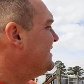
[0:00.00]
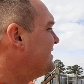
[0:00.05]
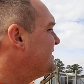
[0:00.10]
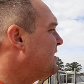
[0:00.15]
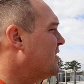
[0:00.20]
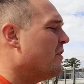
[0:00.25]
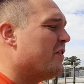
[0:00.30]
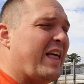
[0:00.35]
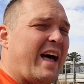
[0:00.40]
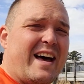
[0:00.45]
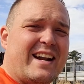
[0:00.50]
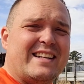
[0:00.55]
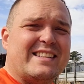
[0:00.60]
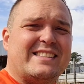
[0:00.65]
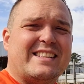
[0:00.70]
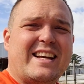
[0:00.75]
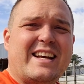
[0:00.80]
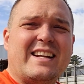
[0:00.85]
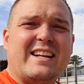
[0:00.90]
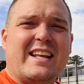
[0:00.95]
So that is
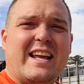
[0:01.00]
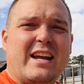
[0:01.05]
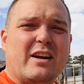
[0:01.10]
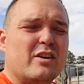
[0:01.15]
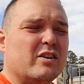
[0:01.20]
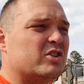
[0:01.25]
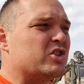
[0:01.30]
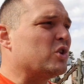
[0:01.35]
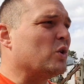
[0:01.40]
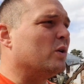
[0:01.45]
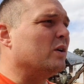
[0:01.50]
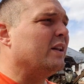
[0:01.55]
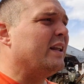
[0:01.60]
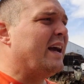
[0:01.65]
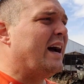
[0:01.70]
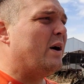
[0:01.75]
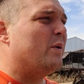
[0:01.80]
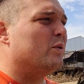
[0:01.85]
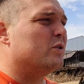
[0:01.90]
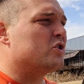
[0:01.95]
it. Here shortly,
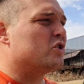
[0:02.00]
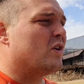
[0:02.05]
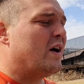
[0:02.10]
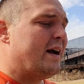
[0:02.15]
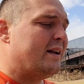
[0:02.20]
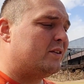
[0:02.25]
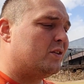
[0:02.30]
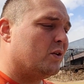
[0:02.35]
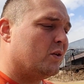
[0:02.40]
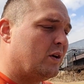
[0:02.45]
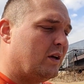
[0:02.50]
I will try to